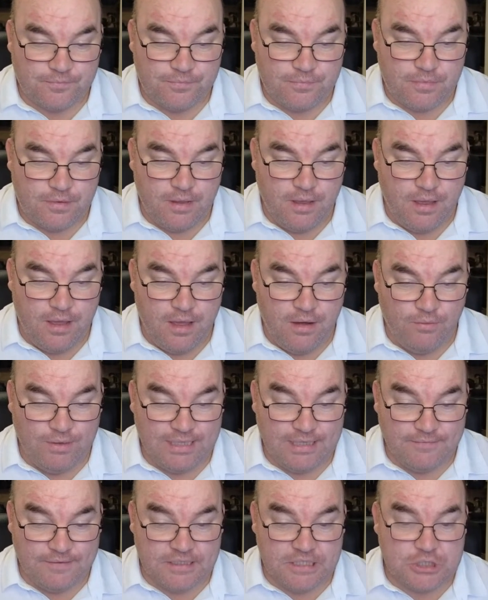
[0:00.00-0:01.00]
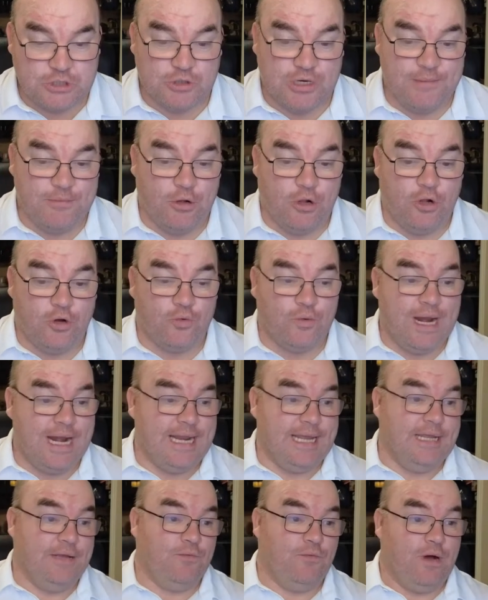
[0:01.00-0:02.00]
we're living the dream
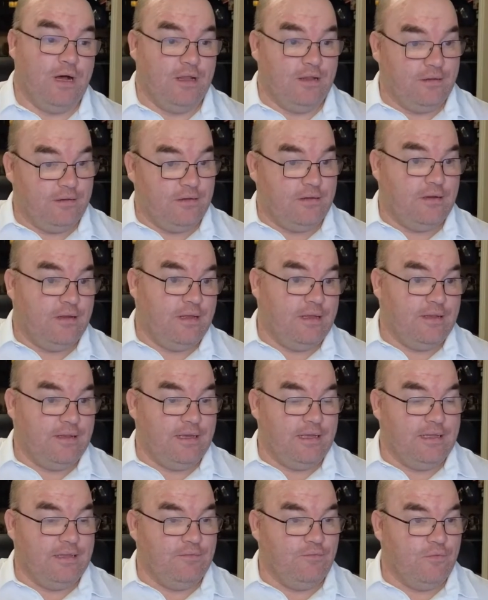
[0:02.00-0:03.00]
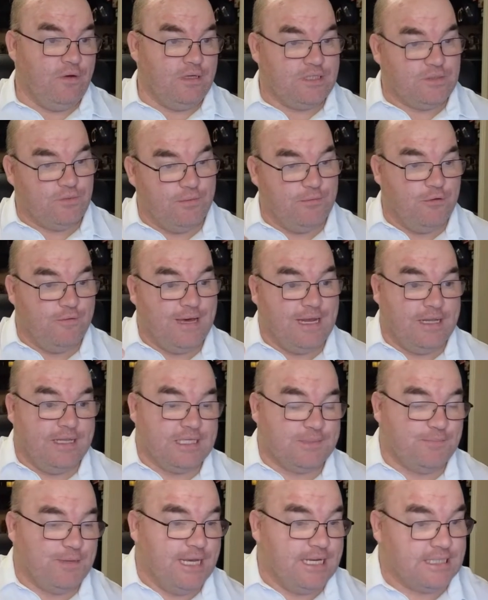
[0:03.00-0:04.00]
already. Well, once we move out of
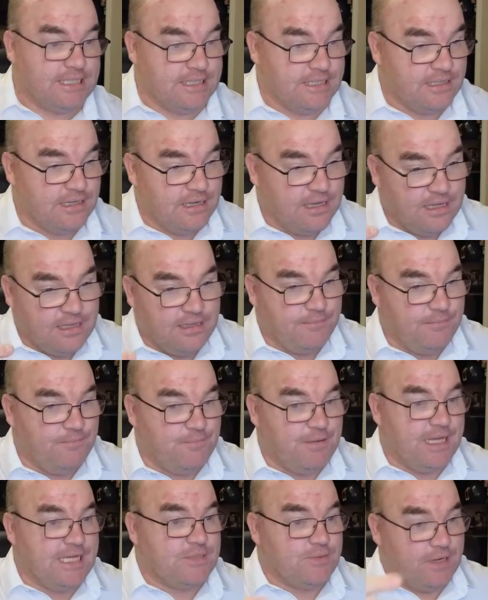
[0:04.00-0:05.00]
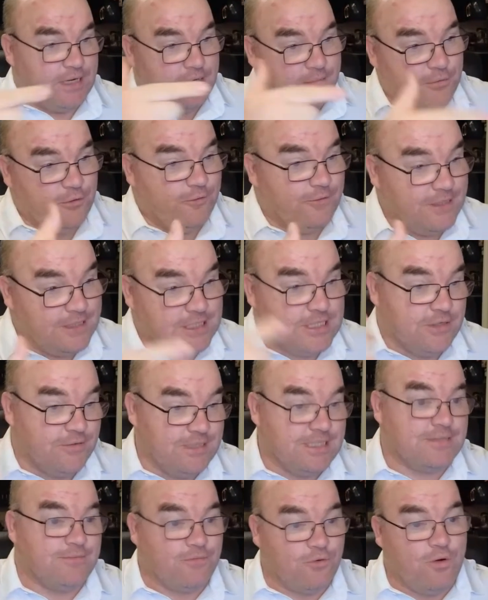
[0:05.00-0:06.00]
this place, in the place we're going to move into
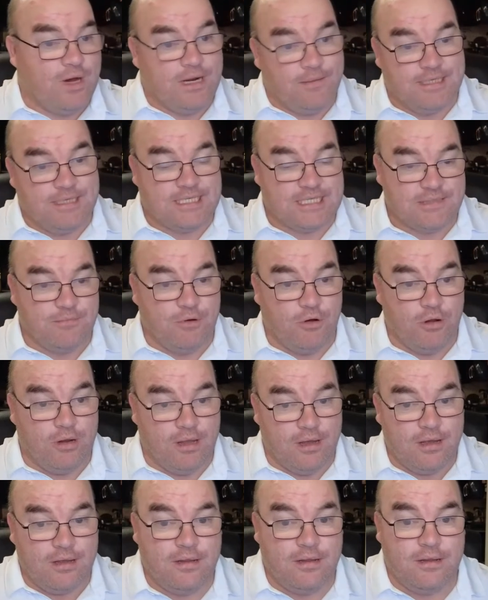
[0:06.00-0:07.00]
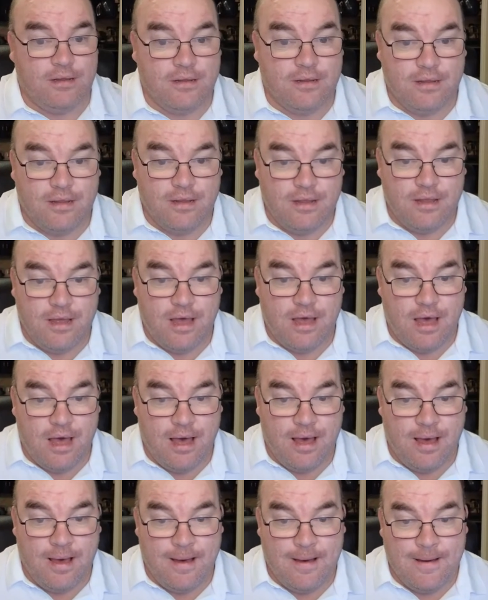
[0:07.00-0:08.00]
is quite a bit smaller.
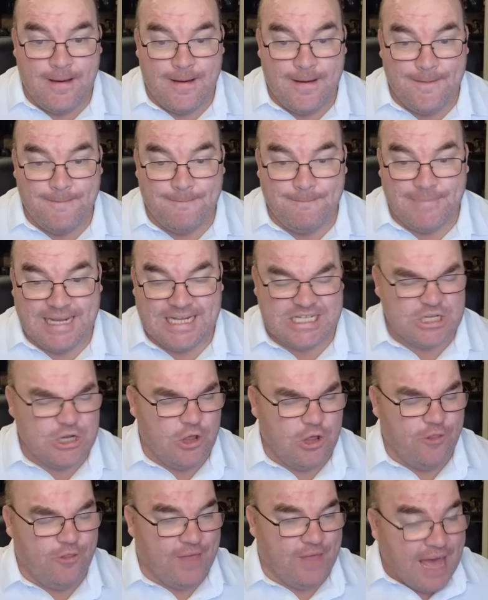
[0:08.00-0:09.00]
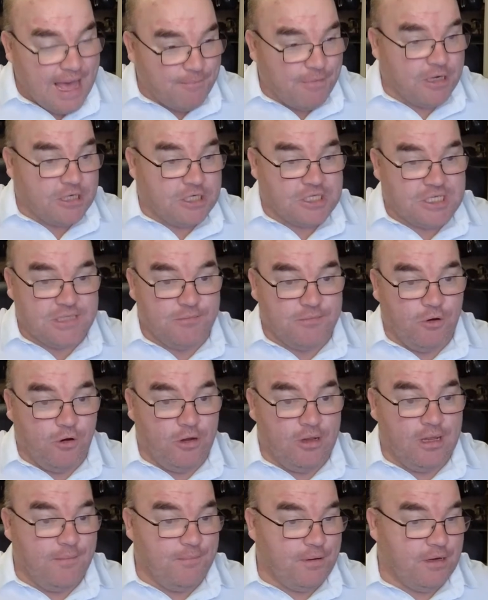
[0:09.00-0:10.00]
It's not that much
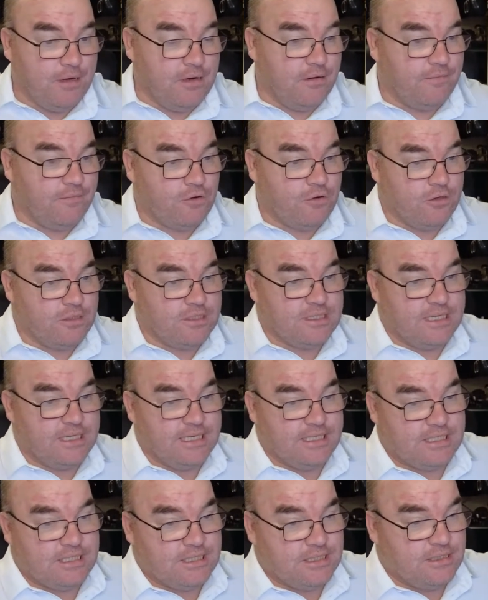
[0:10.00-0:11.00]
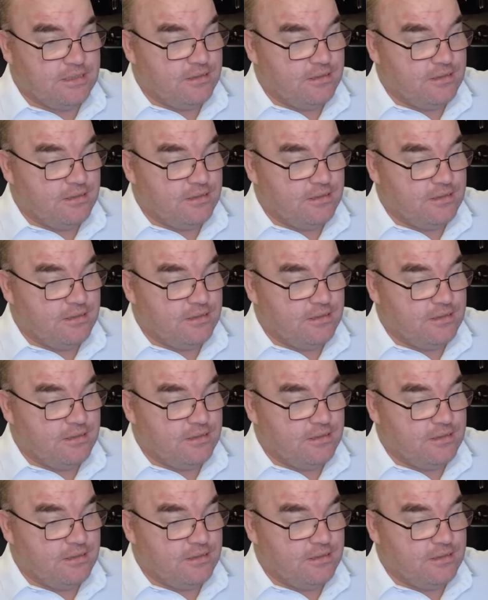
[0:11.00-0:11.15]
smaller, but of course it's,